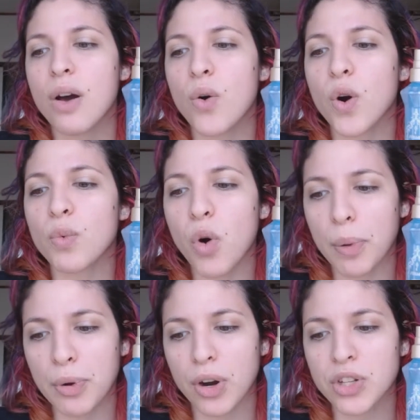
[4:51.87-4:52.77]
or
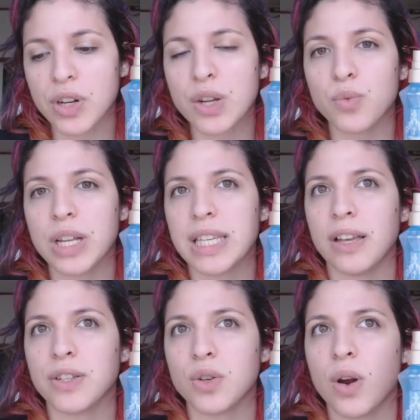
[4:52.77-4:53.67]
Walmart or any
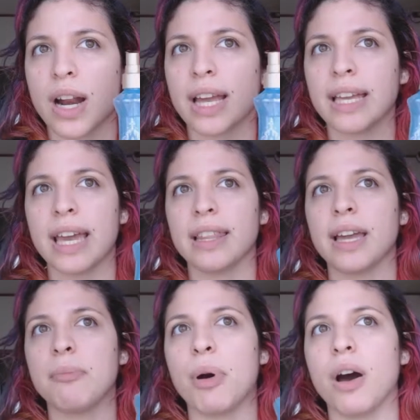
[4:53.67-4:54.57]
retail store and I can get
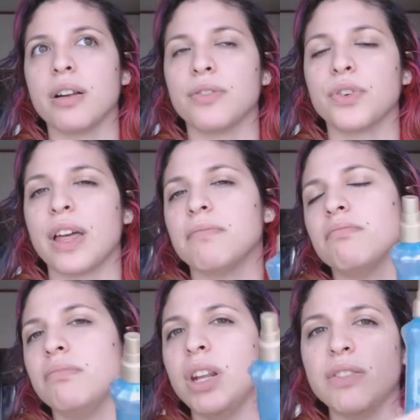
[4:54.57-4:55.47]
like a bottle for like,
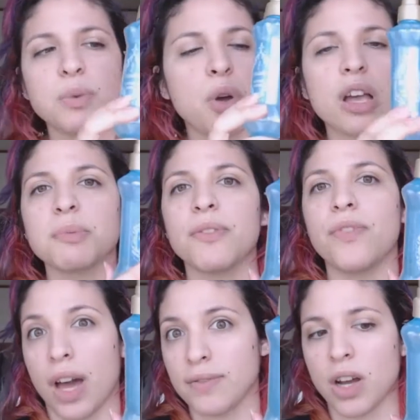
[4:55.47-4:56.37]
this will cost me
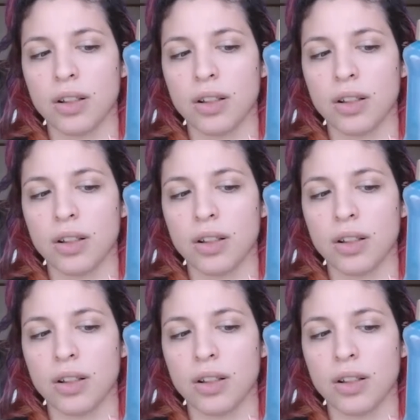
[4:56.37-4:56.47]
$5.